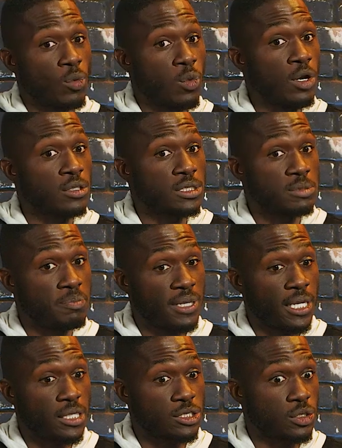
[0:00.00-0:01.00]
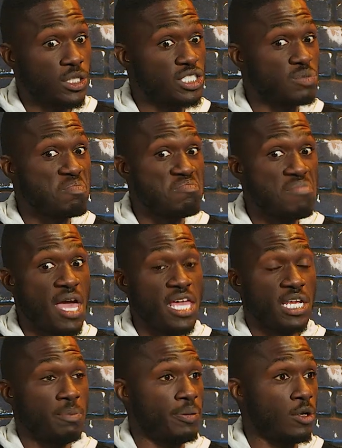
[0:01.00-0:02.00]
world is big, so there's
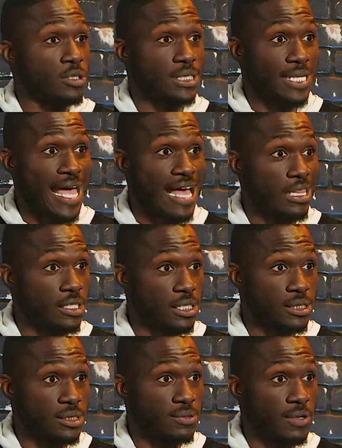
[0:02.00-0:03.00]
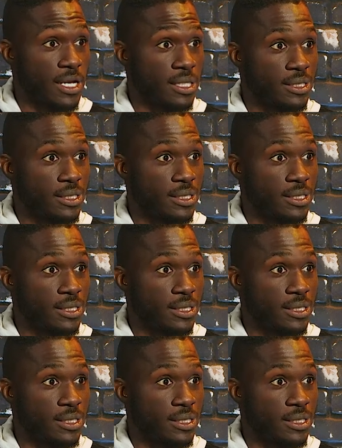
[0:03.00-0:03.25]
many personalities, right?